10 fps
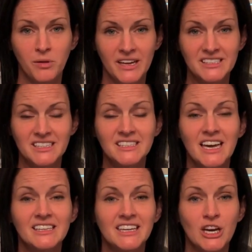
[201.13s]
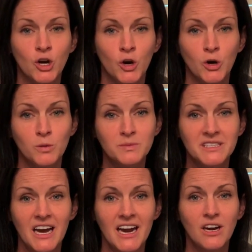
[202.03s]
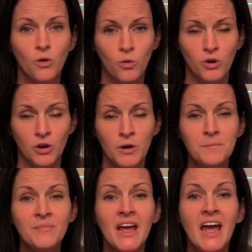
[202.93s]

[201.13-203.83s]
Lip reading: placed this as a curbside order,